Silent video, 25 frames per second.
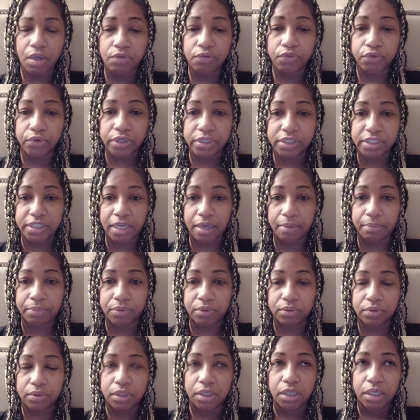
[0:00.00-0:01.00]
For
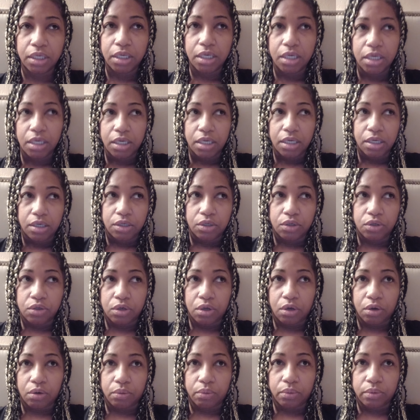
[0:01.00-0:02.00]
example, you
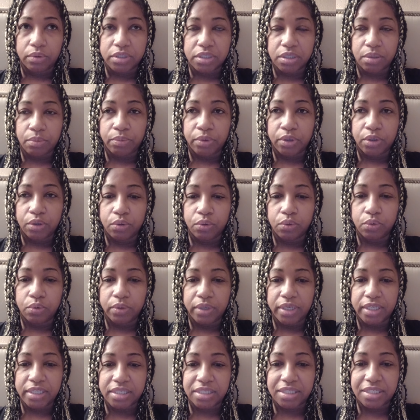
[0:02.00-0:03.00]
know, someone who
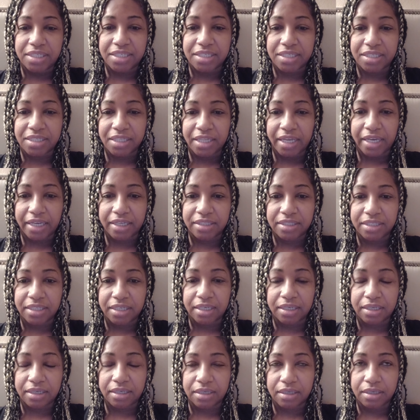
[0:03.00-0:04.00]
is
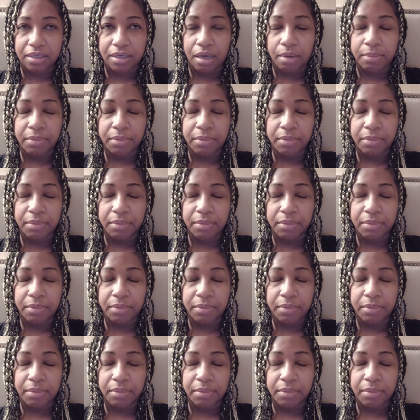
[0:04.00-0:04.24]
dyslexic, I